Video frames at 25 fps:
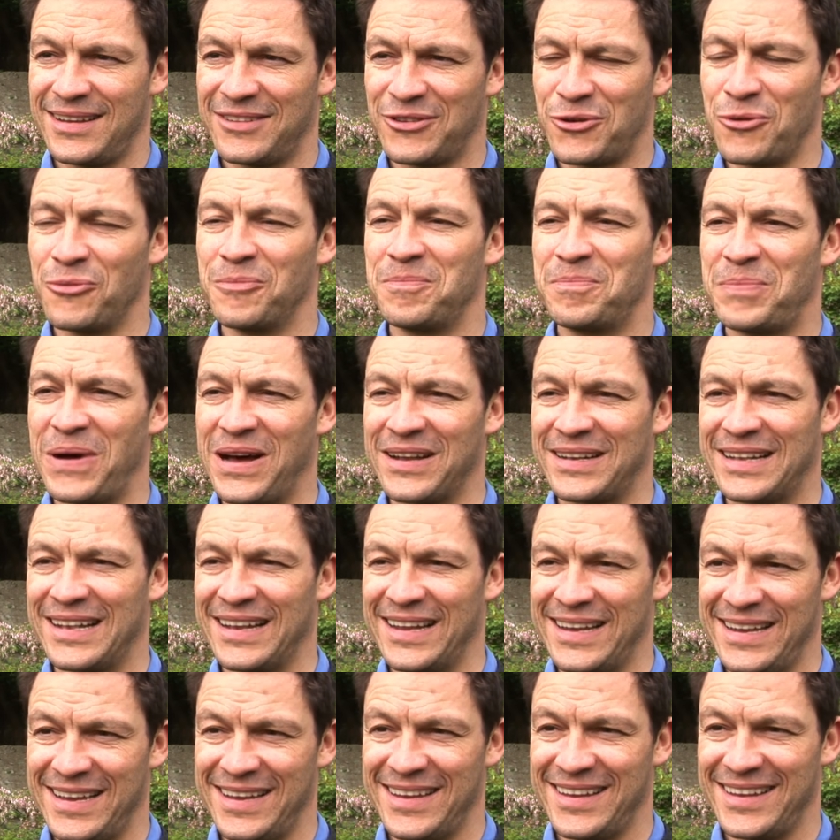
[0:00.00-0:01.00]
It's called
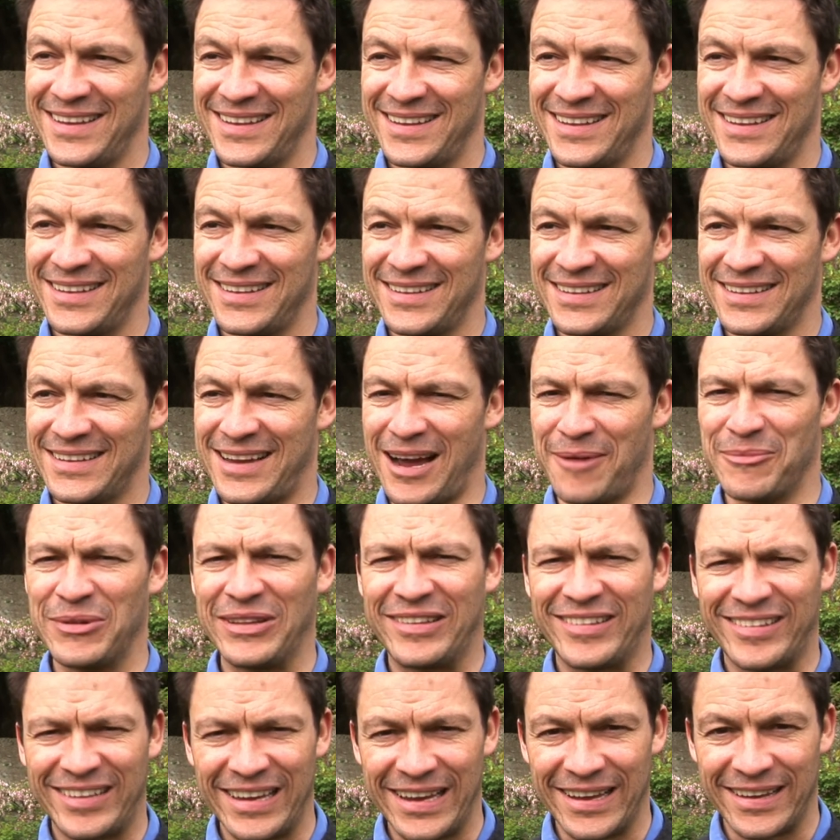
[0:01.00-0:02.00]
Butley. Come and
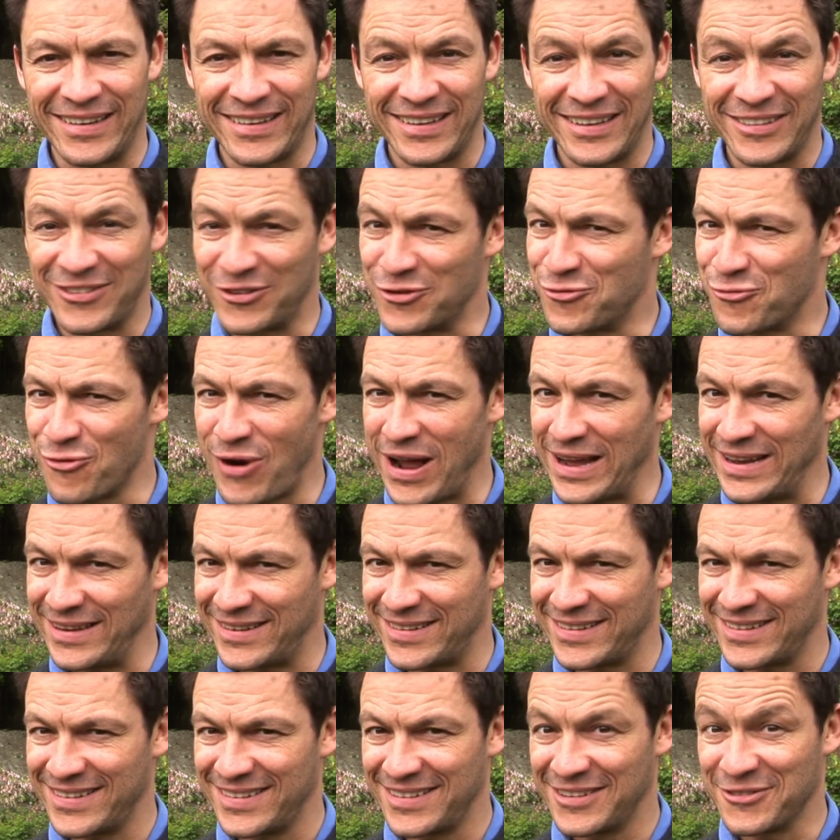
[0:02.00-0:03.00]
see it. It's
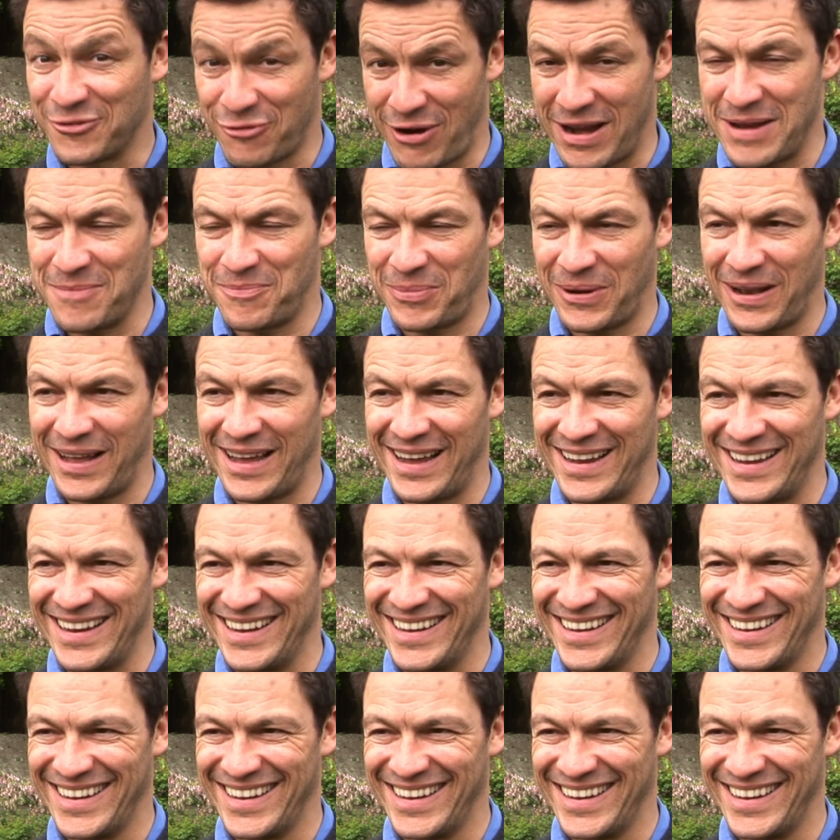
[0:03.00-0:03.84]
great. great play.